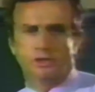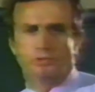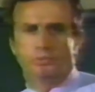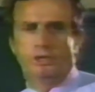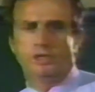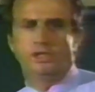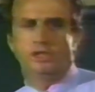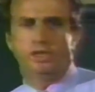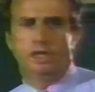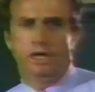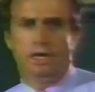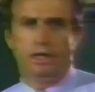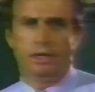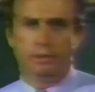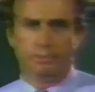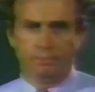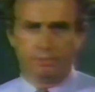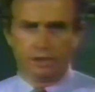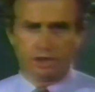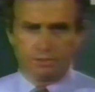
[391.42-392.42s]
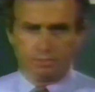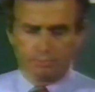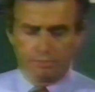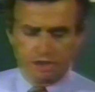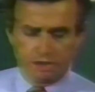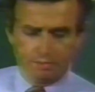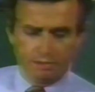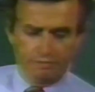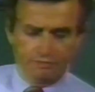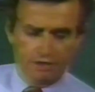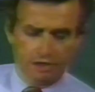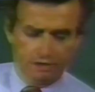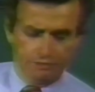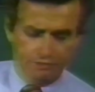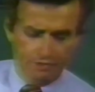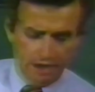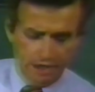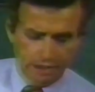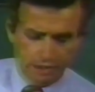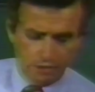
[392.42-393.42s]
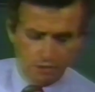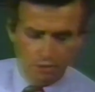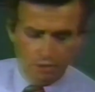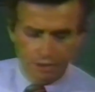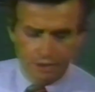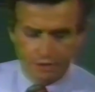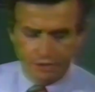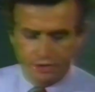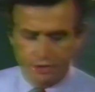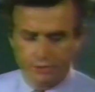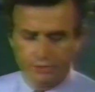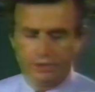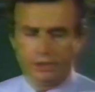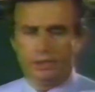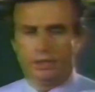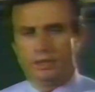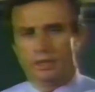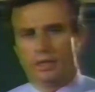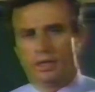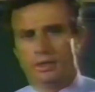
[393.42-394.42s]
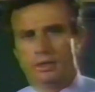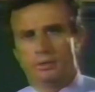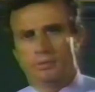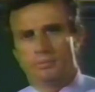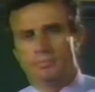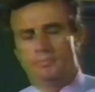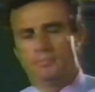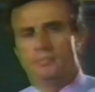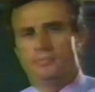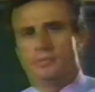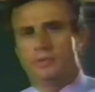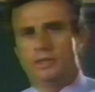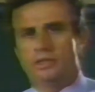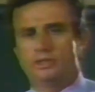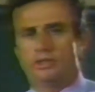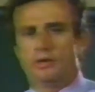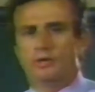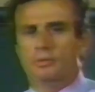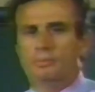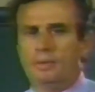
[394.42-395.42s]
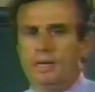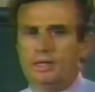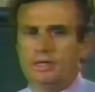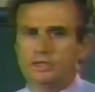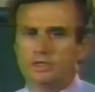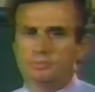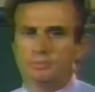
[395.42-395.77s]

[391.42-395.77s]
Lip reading: which must be verified according to the General Maintenance